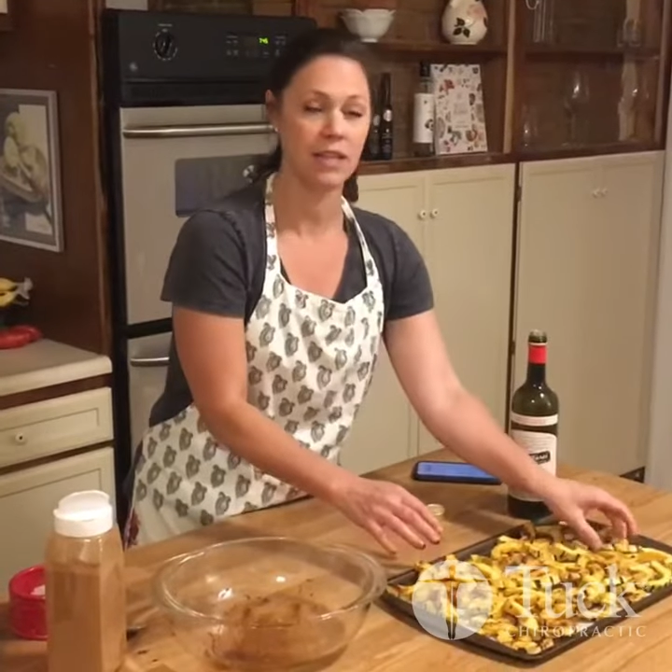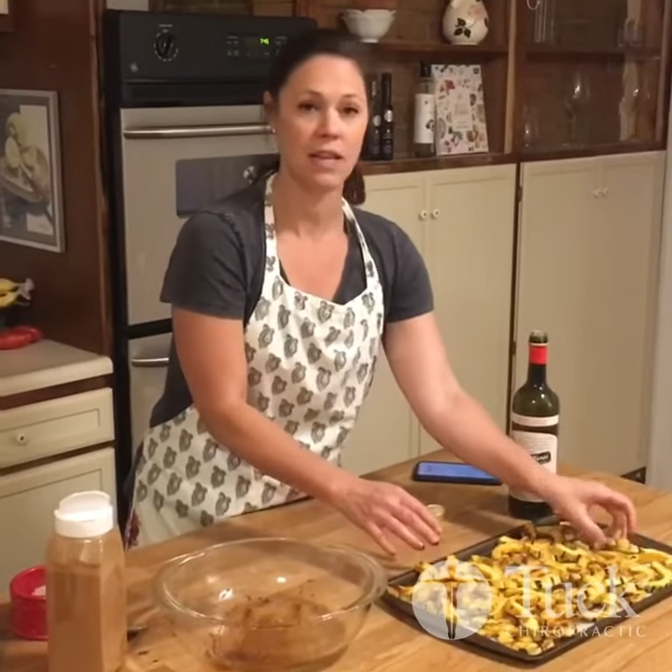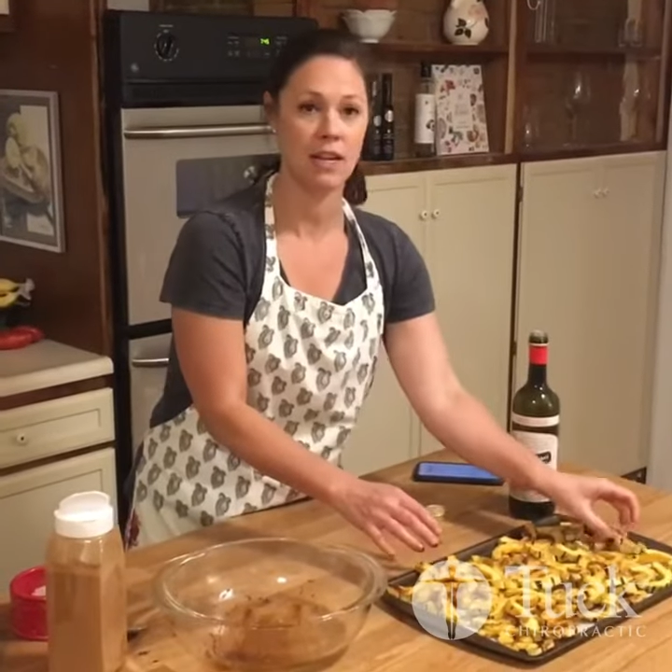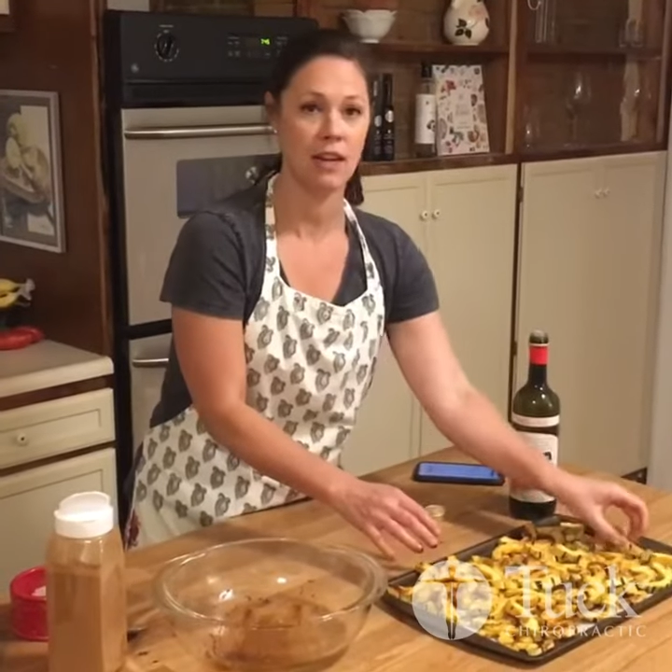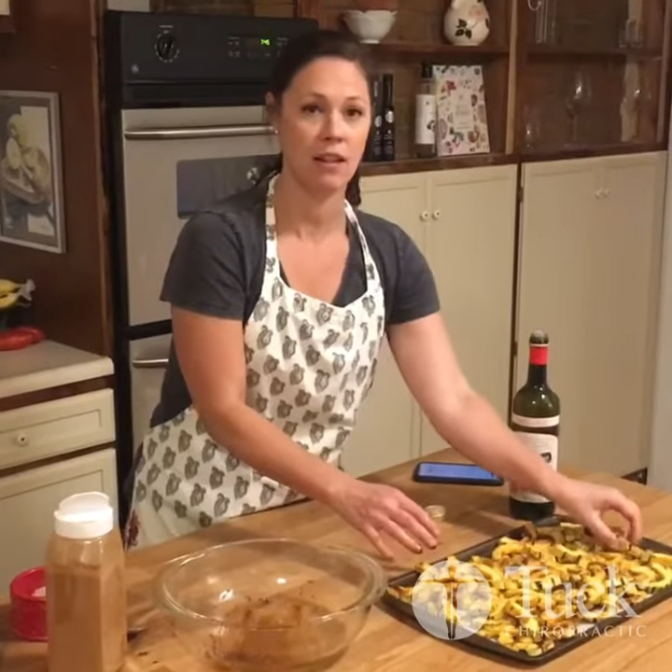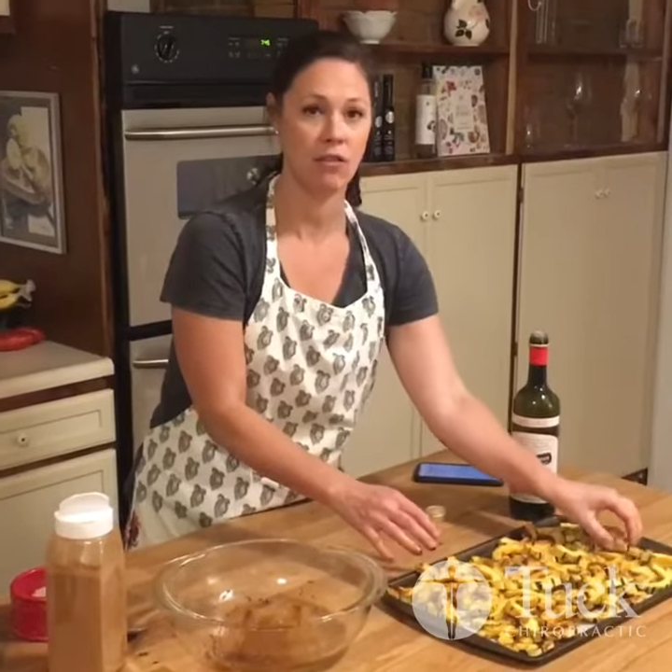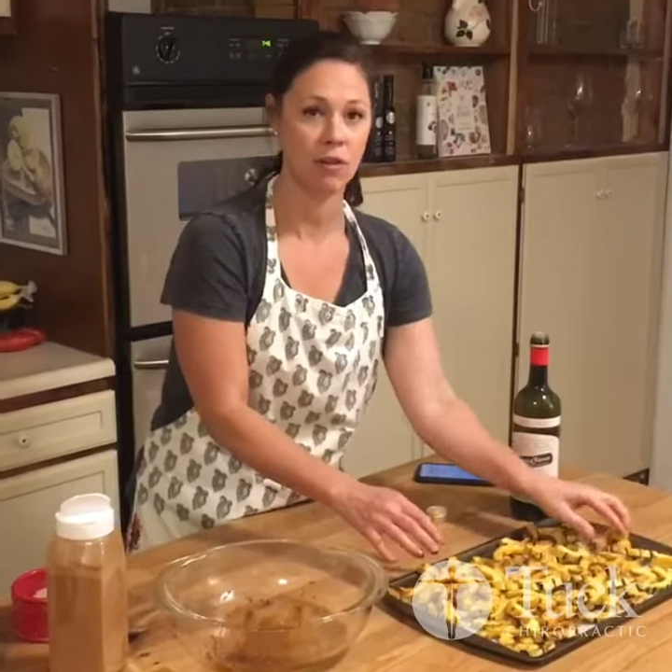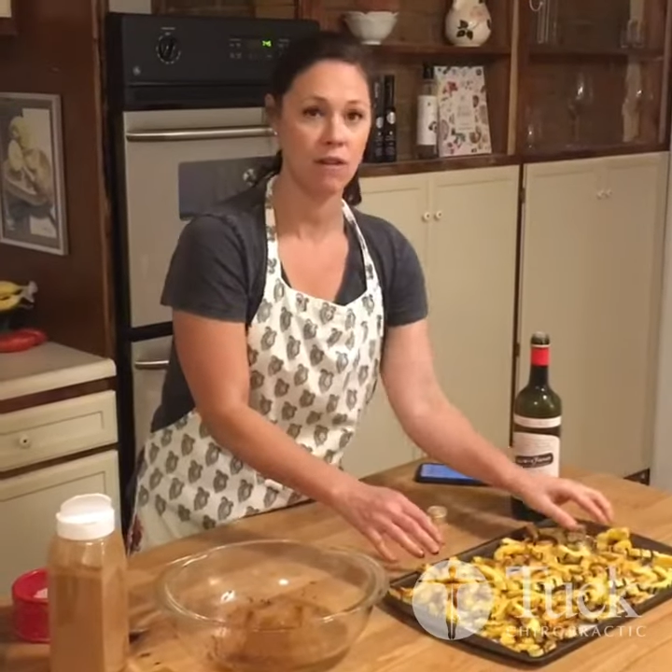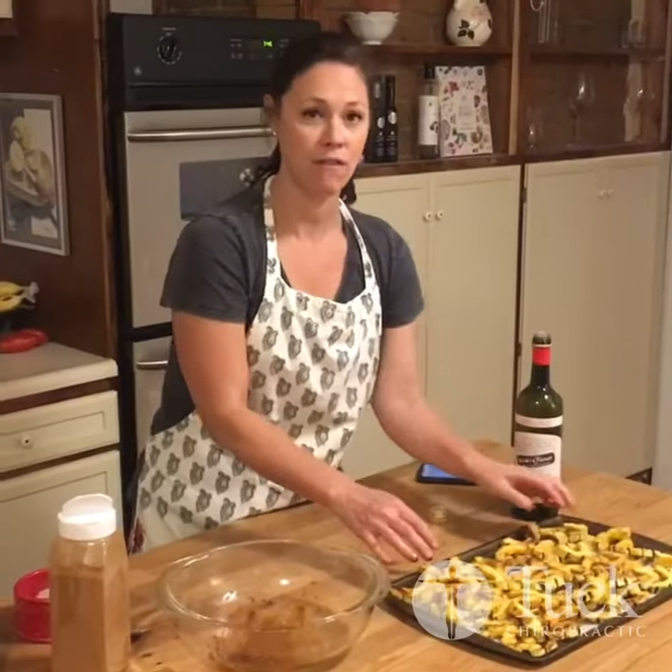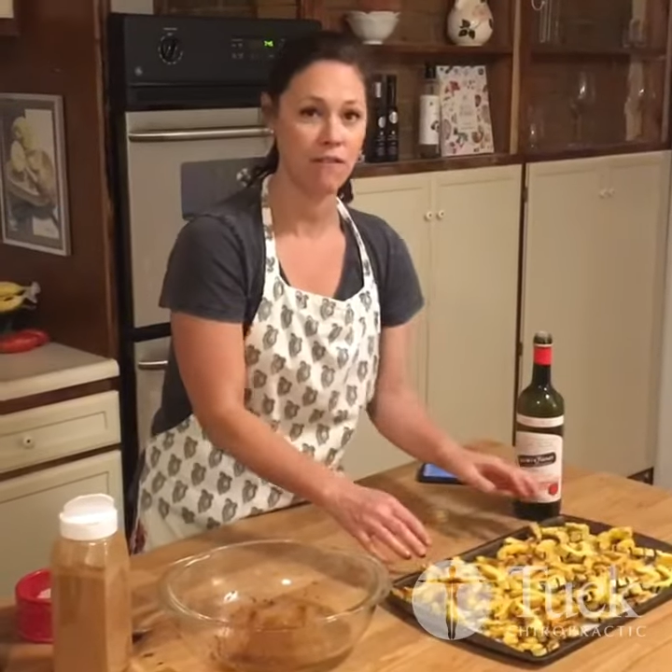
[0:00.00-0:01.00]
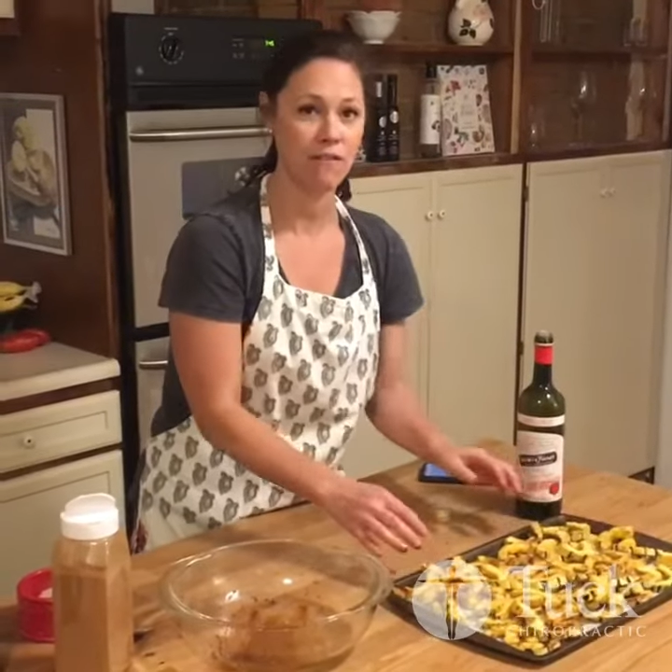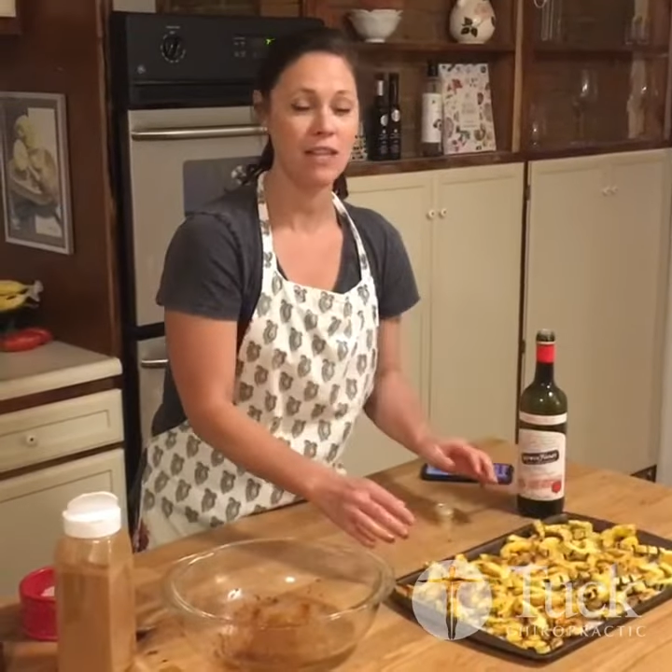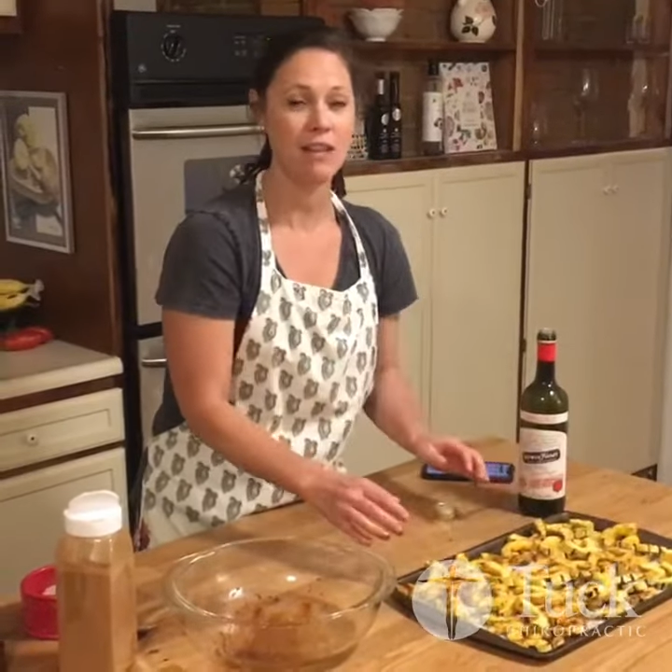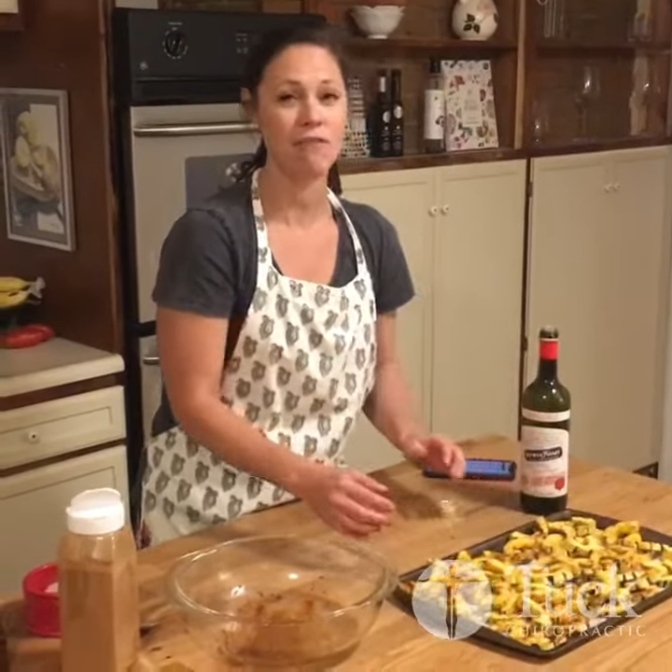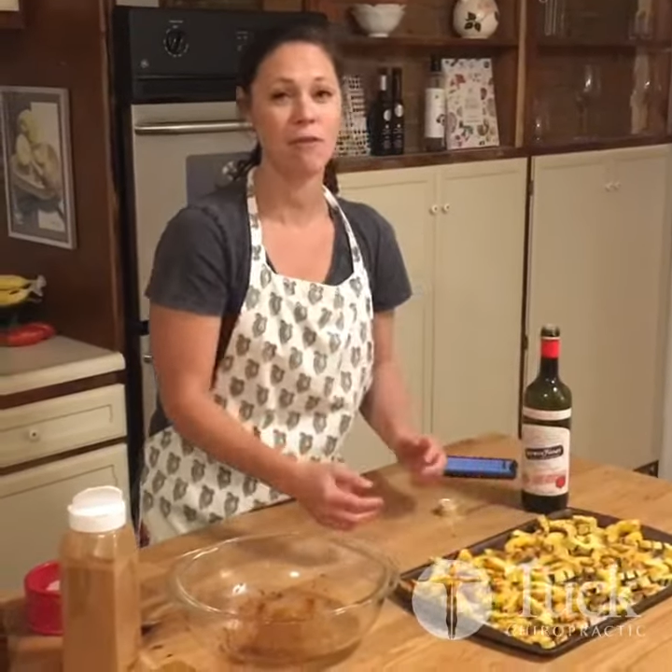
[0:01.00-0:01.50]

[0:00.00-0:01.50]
heated at 350